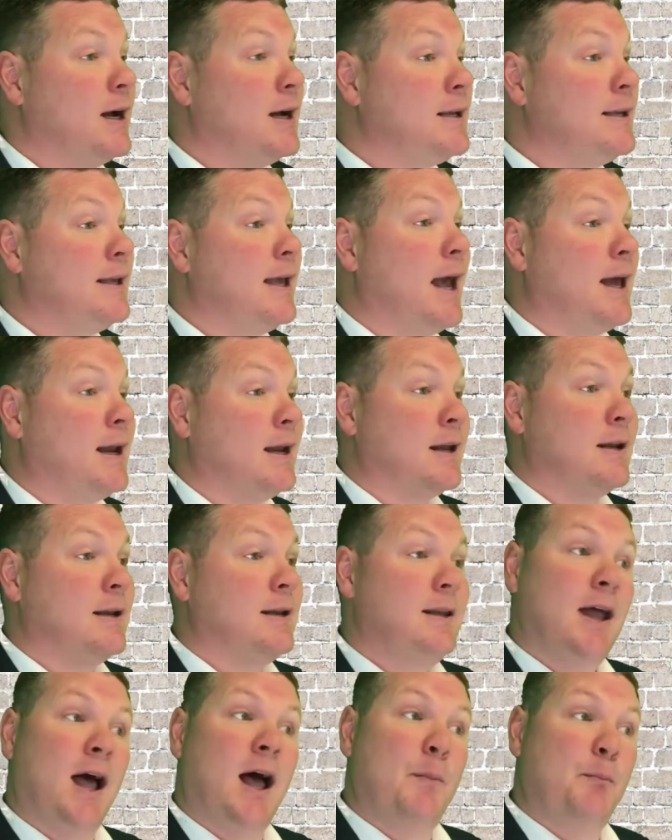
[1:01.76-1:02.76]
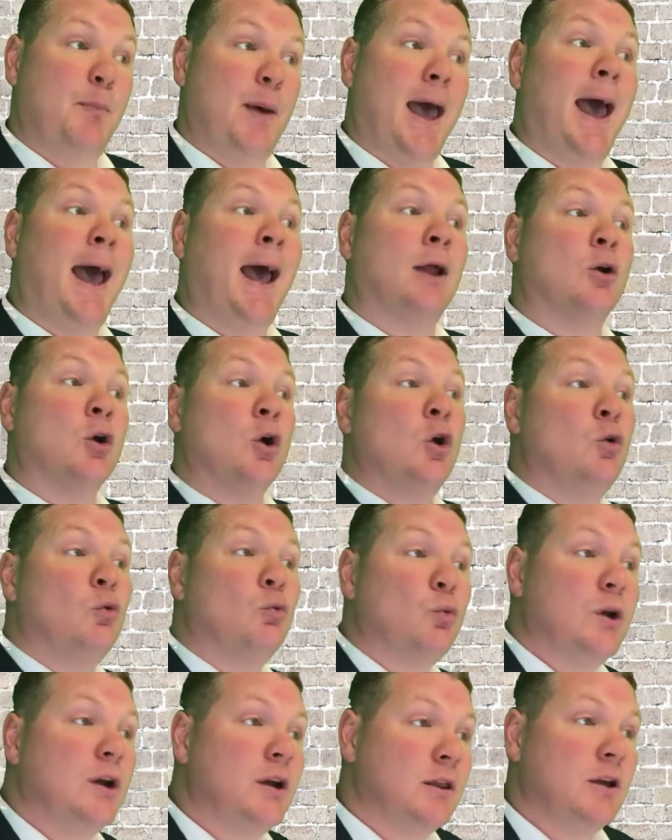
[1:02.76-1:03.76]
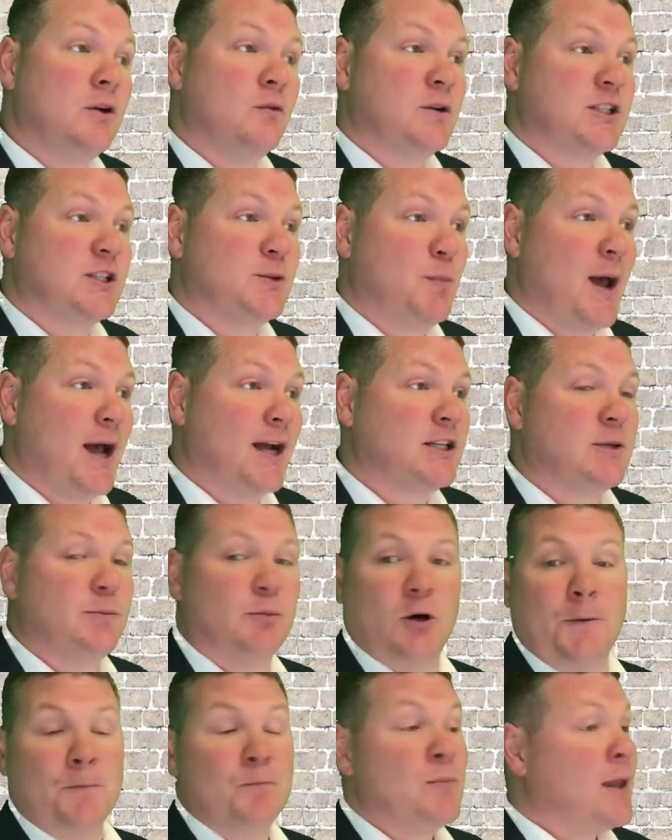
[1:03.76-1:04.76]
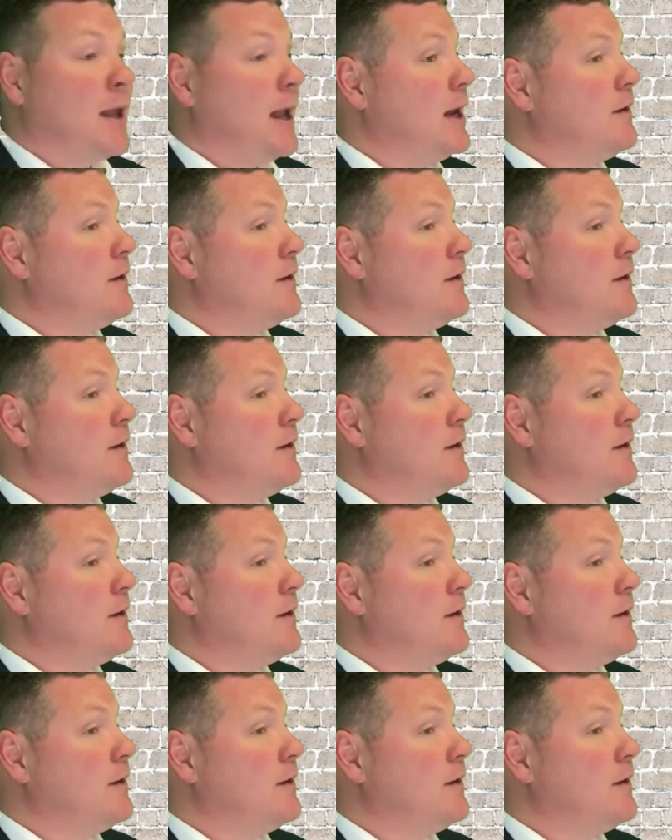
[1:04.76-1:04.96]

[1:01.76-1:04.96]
Again, not bad. Really respectable.